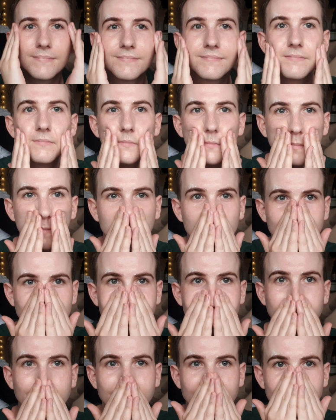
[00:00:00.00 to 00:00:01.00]
I will then
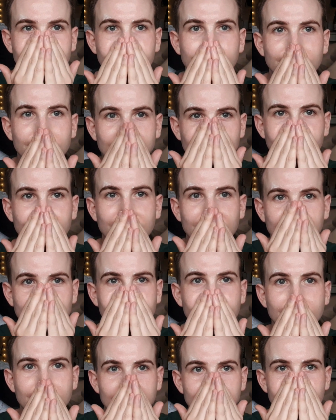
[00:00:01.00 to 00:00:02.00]
leave this for
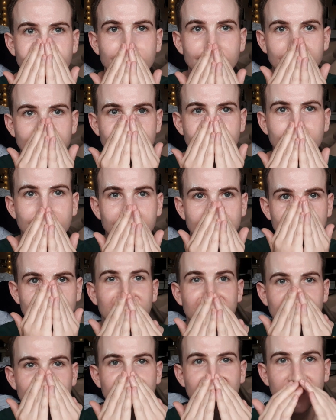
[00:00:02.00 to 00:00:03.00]
2 to 3
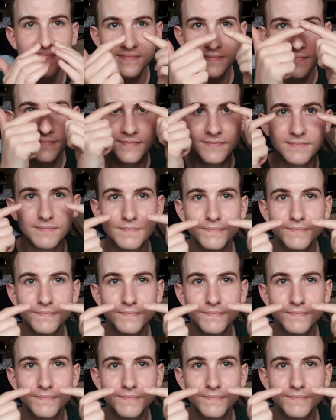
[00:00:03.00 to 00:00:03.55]
minutes.